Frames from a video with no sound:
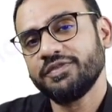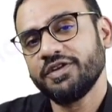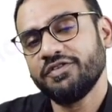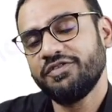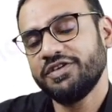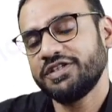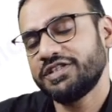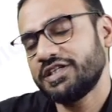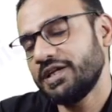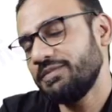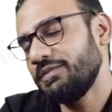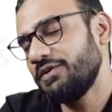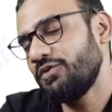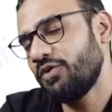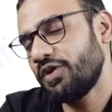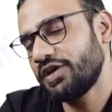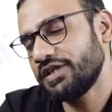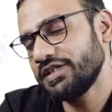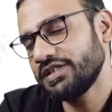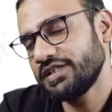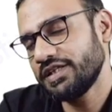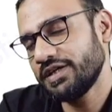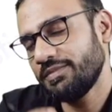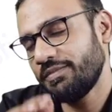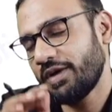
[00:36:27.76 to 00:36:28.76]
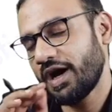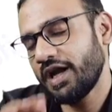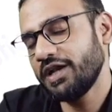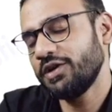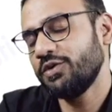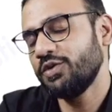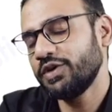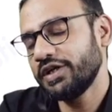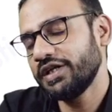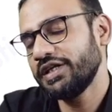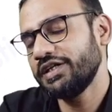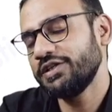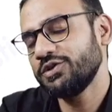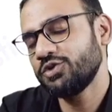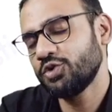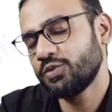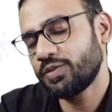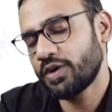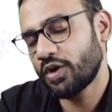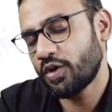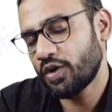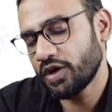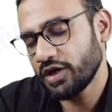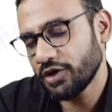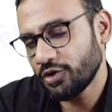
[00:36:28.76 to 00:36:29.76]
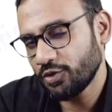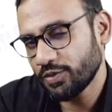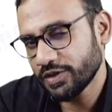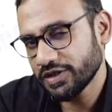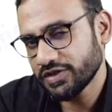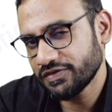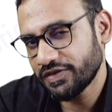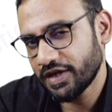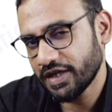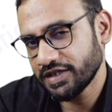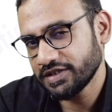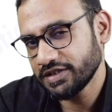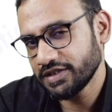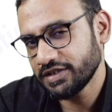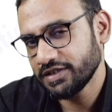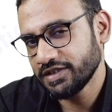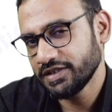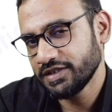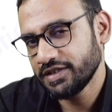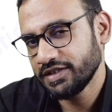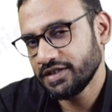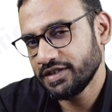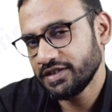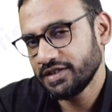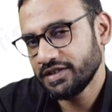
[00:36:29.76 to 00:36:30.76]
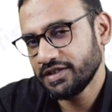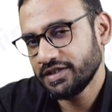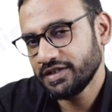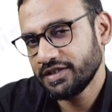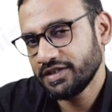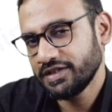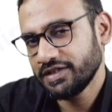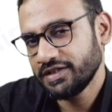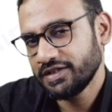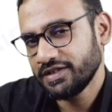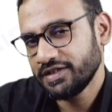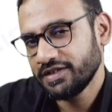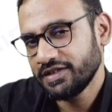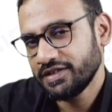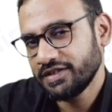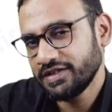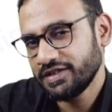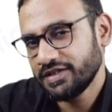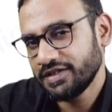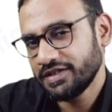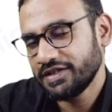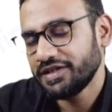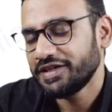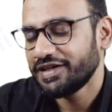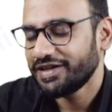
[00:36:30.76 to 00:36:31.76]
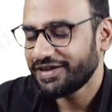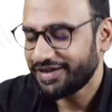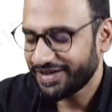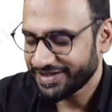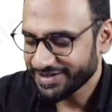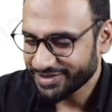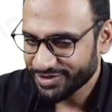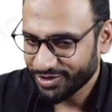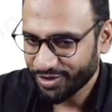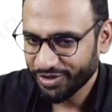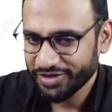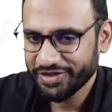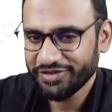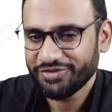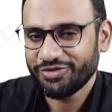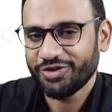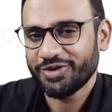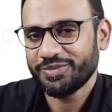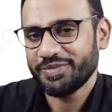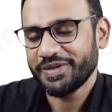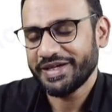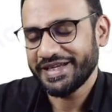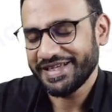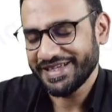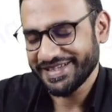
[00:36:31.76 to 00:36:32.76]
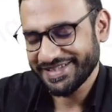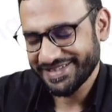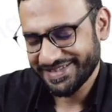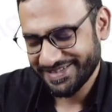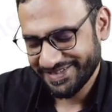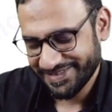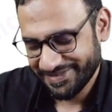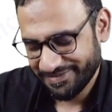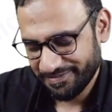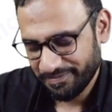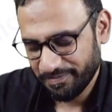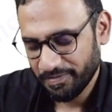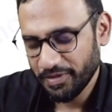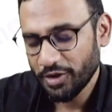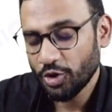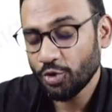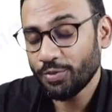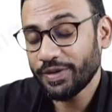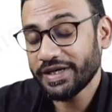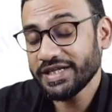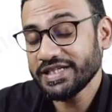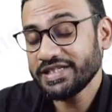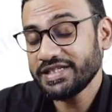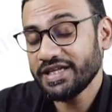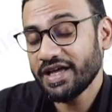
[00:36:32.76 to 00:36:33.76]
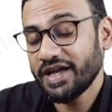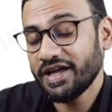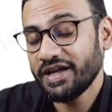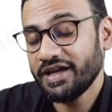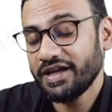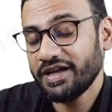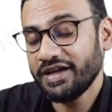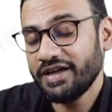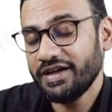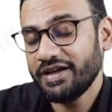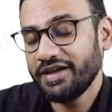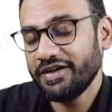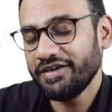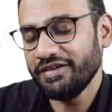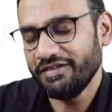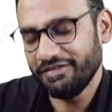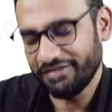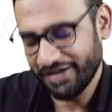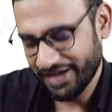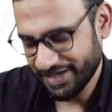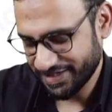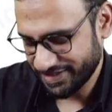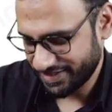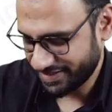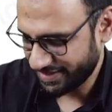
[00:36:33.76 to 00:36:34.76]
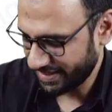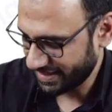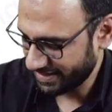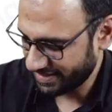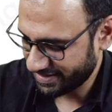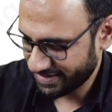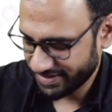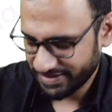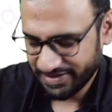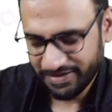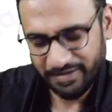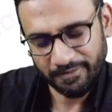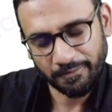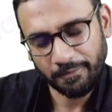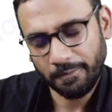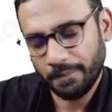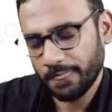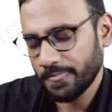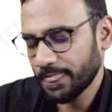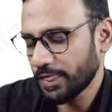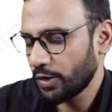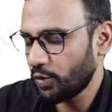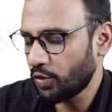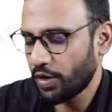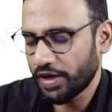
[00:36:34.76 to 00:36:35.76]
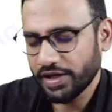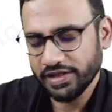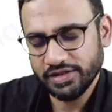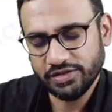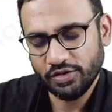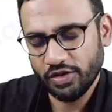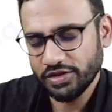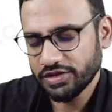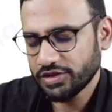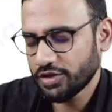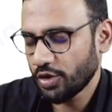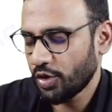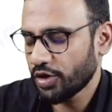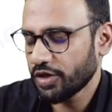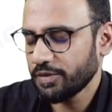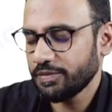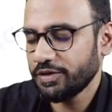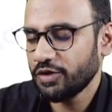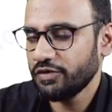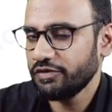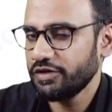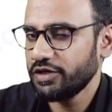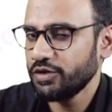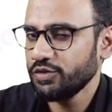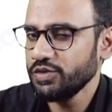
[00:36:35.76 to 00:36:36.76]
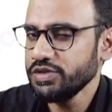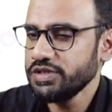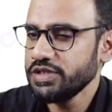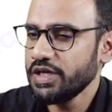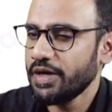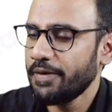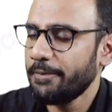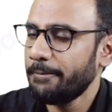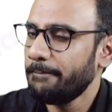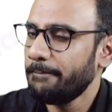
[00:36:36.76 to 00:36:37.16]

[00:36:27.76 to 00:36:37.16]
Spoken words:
First tell me, what is the malunion in supracondylar humerus fracture? Gunstock deformity, yes. Cubitus varus, yes. What is the osteotomy you will use?